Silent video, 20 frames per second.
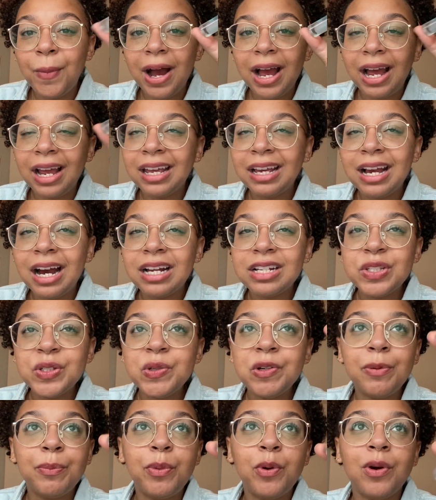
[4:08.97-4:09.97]
it got to
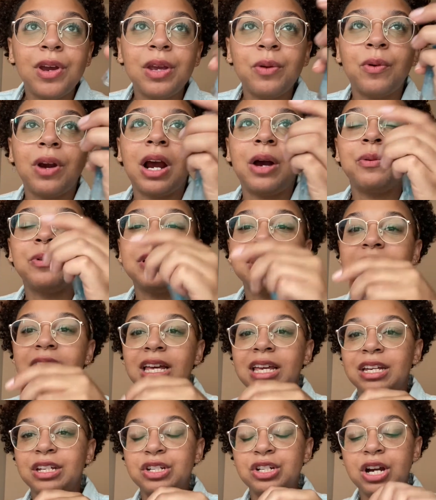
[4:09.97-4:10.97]
a point where I would
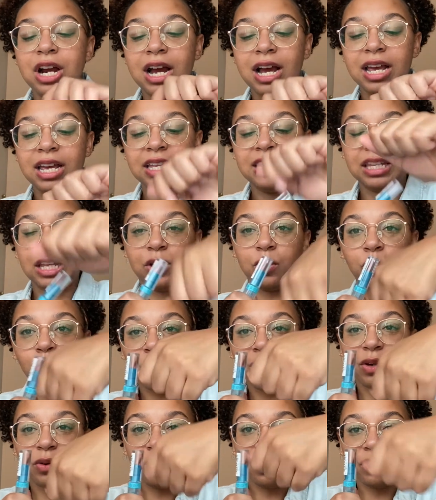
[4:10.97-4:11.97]
like try and like
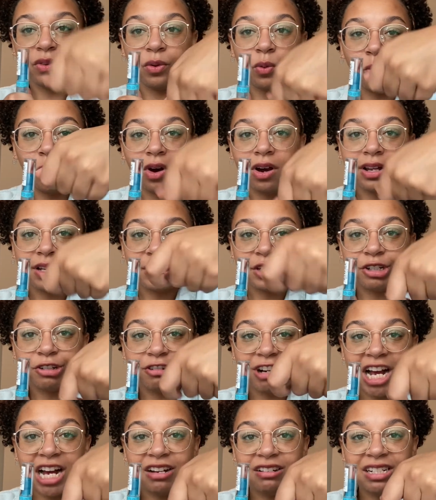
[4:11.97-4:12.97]
wiggle the wand
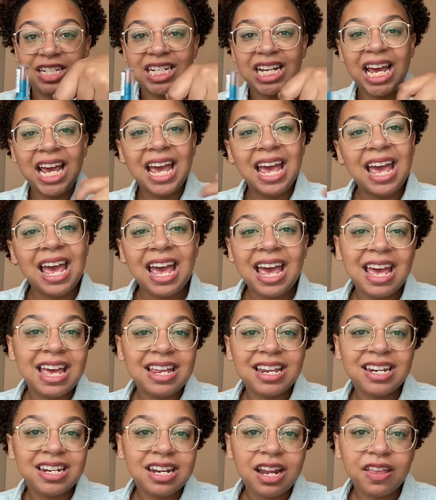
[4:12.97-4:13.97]
around
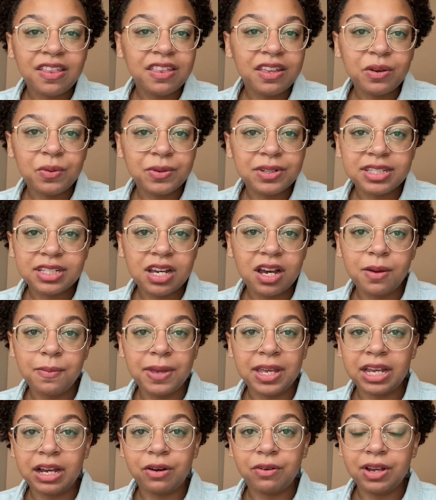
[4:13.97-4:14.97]
and nothing was
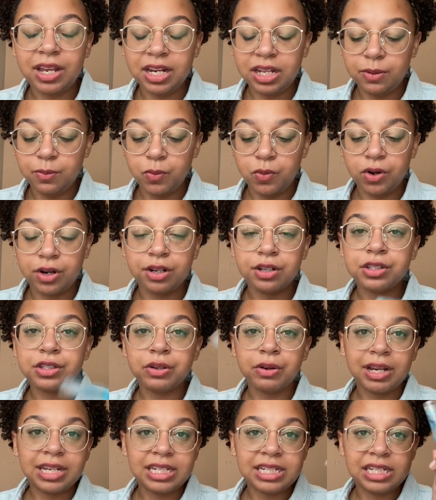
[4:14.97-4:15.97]
coming out anymore. So
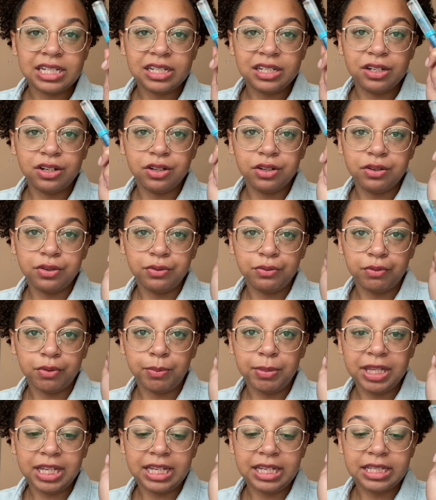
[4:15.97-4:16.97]
I did
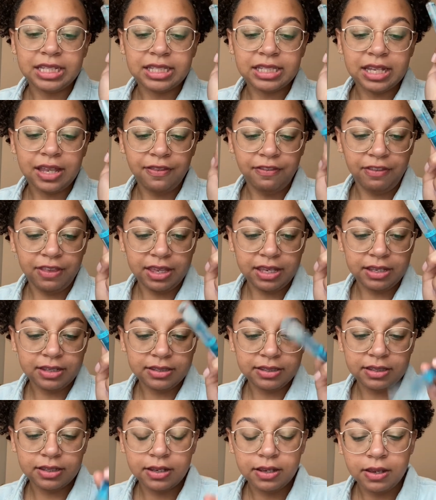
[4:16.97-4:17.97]
replace this.